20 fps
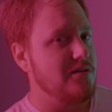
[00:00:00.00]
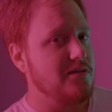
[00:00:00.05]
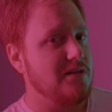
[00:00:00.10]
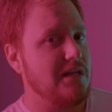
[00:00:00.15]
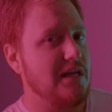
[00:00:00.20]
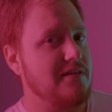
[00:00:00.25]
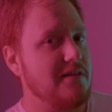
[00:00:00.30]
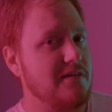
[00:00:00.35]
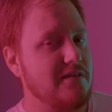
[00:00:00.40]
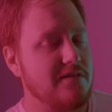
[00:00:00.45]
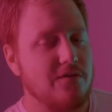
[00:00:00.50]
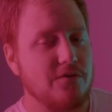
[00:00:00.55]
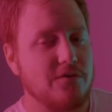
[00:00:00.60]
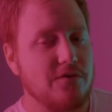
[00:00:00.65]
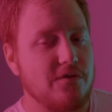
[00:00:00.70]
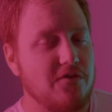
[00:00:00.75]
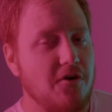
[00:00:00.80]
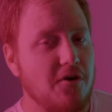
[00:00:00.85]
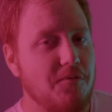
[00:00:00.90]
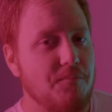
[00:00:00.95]
That's until you
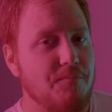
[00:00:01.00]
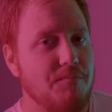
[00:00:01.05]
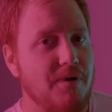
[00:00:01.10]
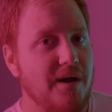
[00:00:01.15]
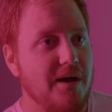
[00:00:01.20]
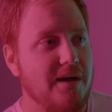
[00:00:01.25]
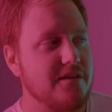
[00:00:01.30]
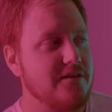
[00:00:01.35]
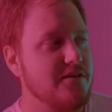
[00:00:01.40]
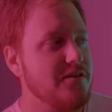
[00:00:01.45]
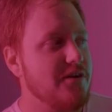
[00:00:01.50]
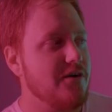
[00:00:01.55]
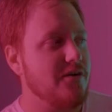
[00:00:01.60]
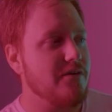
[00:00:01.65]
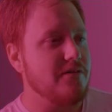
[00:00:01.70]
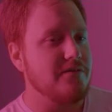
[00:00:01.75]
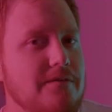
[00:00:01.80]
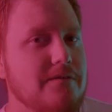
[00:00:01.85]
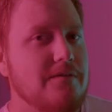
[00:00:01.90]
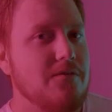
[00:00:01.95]
start buying, you
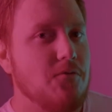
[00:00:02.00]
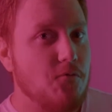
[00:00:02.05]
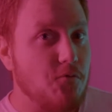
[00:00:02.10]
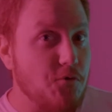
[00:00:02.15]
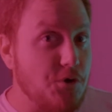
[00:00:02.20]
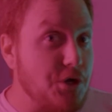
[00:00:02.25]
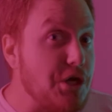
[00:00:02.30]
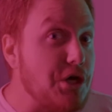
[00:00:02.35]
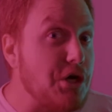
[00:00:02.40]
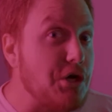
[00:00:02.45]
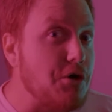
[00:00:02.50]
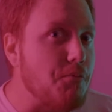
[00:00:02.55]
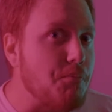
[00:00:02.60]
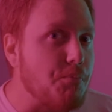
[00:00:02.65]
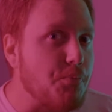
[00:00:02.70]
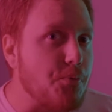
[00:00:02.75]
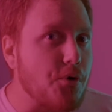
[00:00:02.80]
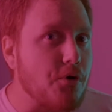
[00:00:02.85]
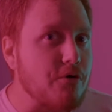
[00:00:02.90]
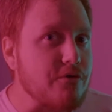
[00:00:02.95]
know, the real
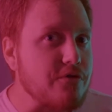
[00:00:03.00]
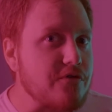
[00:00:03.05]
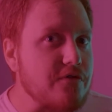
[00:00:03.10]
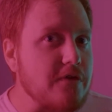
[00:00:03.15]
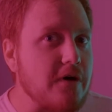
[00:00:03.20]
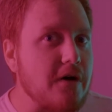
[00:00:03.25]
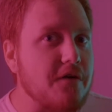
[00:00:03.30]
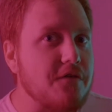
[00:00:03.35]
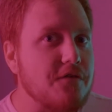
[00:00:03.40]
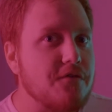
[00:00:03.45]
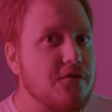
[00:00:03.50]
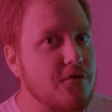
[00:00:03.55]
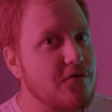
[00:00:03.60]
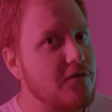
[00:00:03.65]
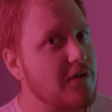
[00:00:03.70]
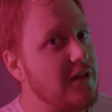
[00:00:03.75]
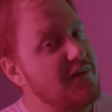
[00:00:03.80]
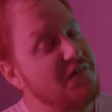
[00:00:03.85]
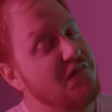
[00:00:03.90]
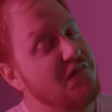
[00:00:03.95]
pro stuff. Those are like